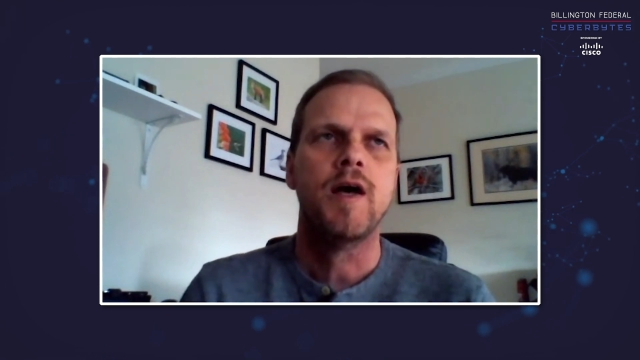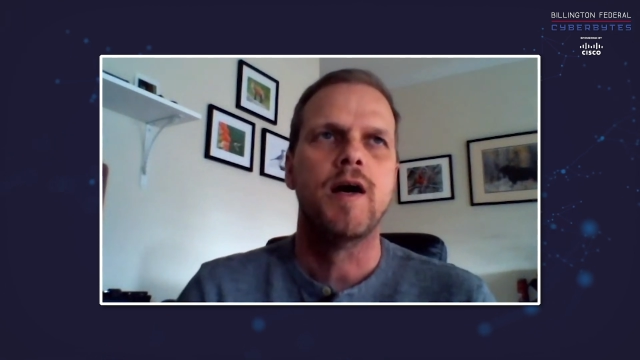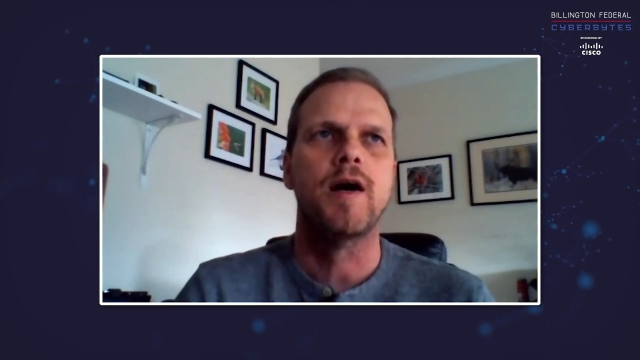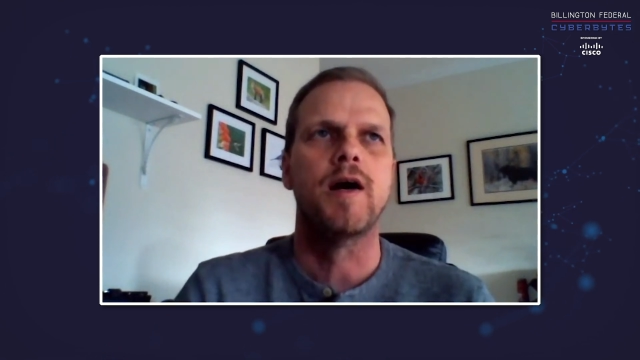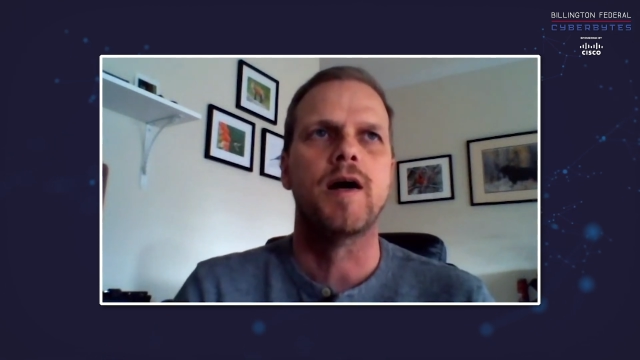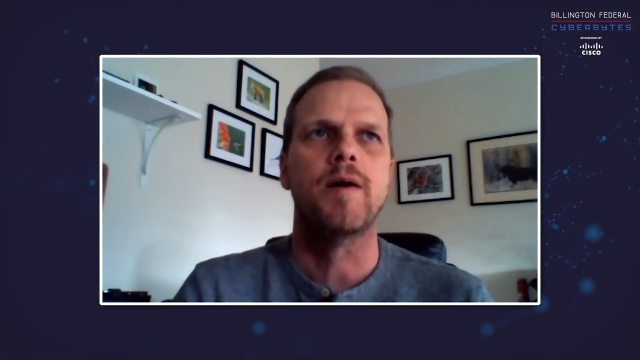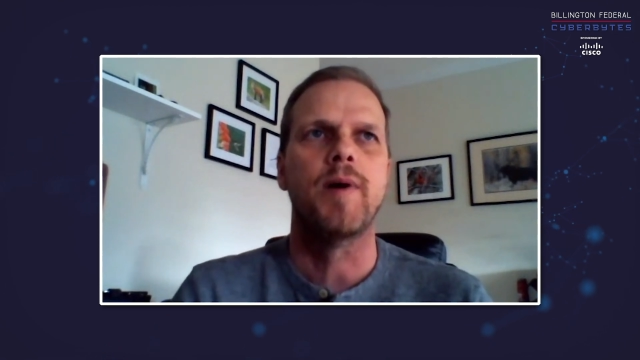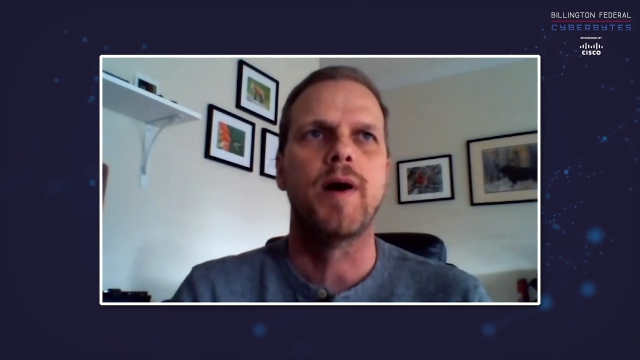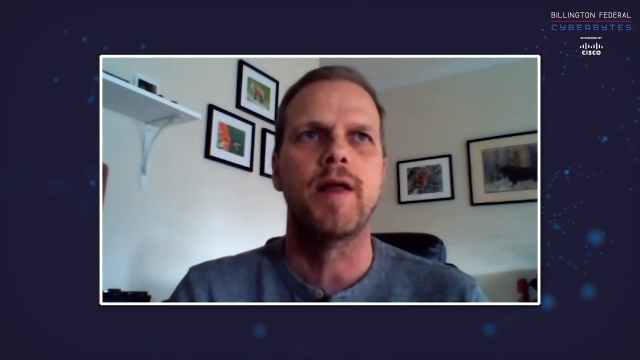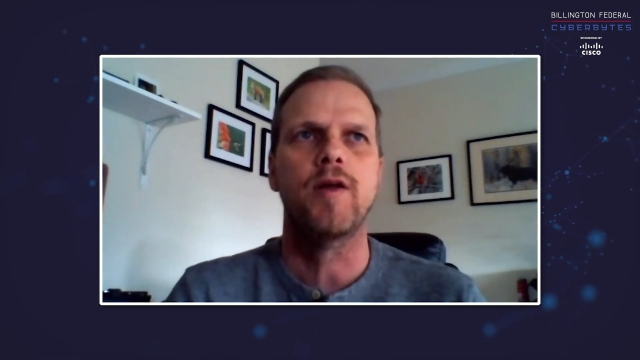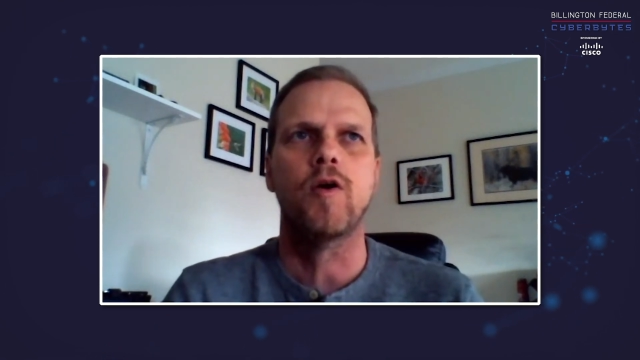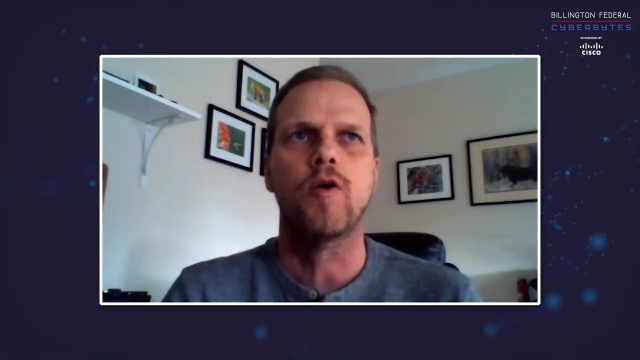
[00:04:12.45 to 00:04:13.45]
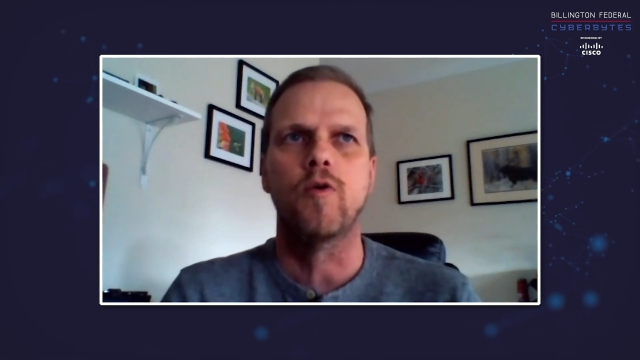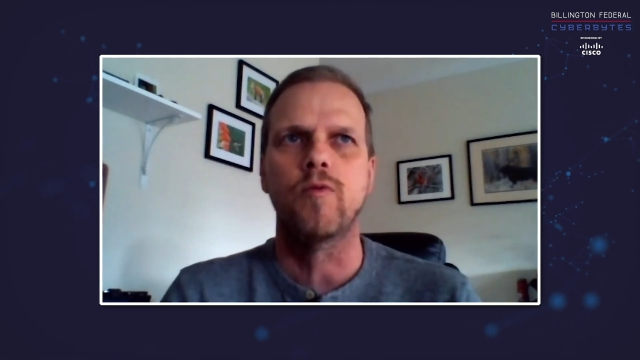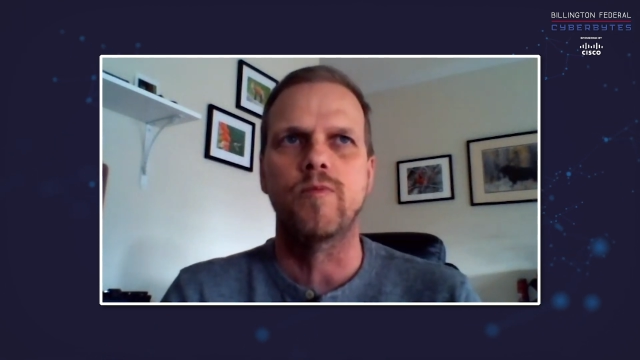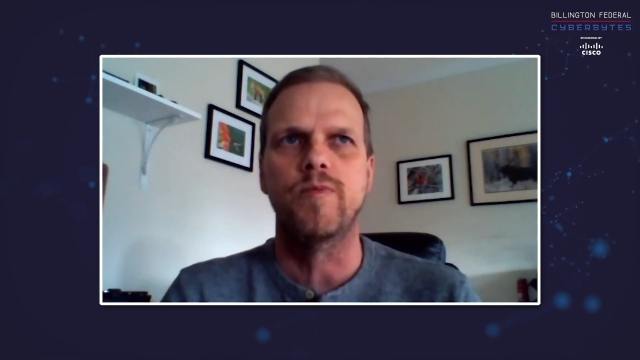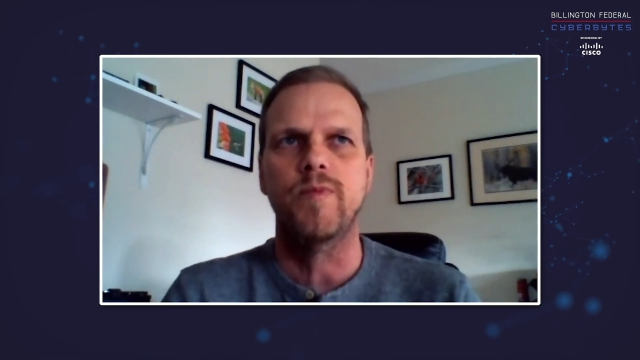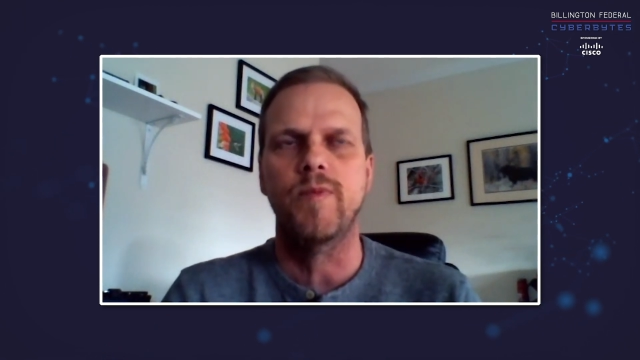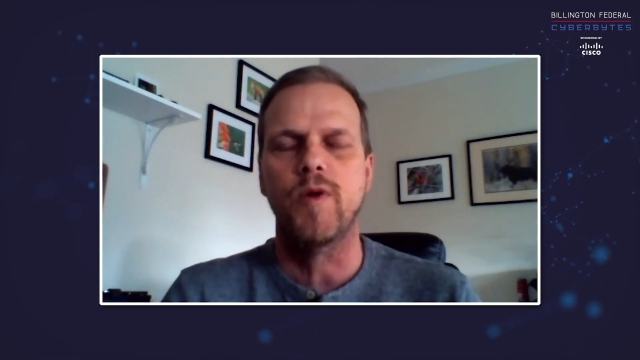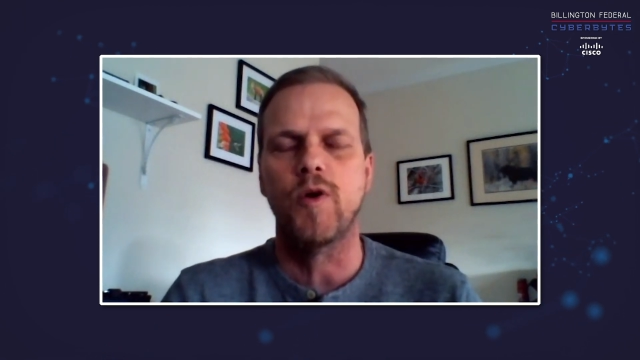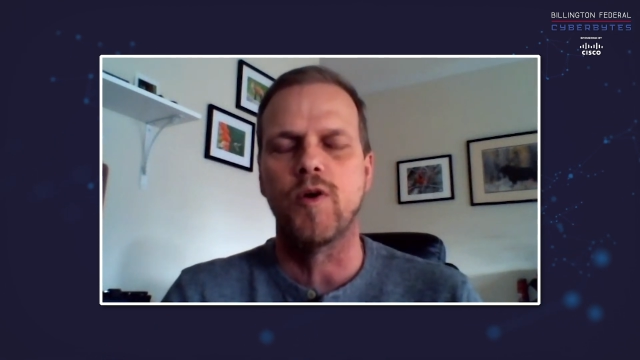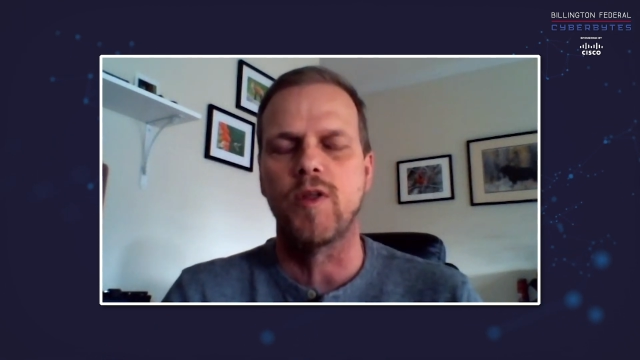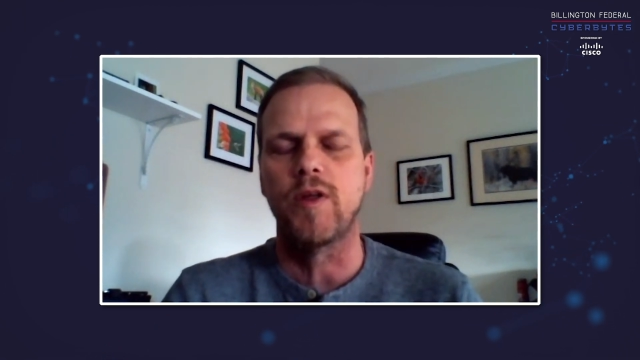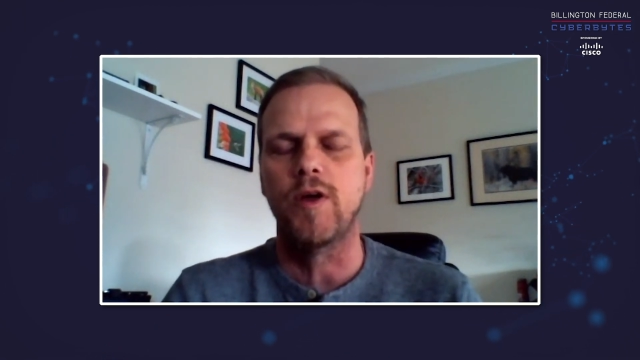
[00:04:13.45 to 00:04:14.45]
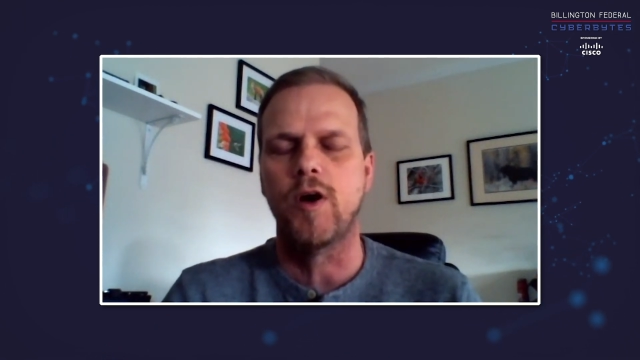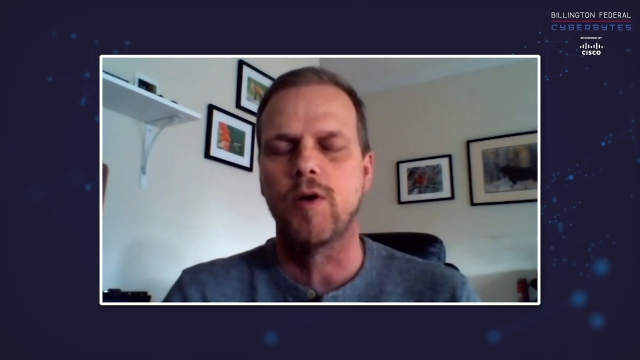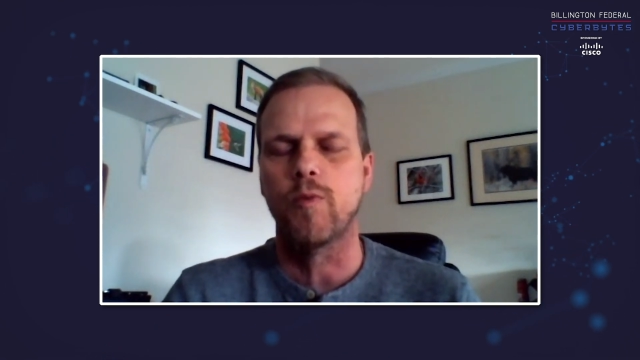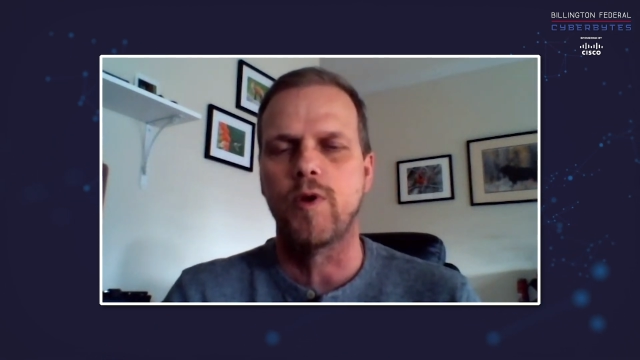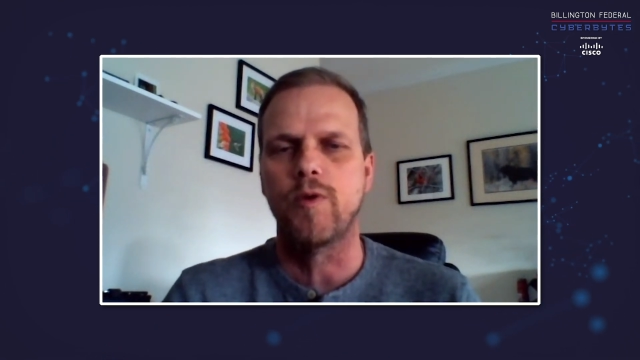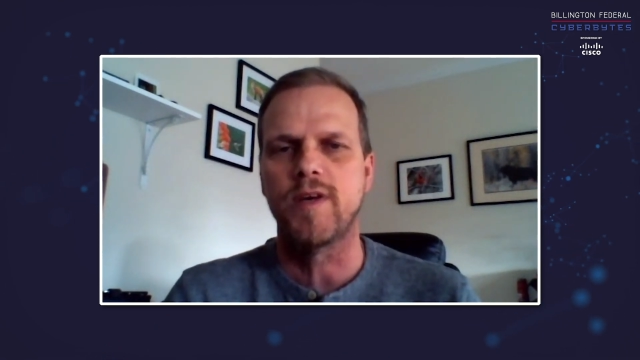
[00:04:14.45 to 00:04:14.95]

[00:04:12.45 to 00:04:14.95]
I know early on when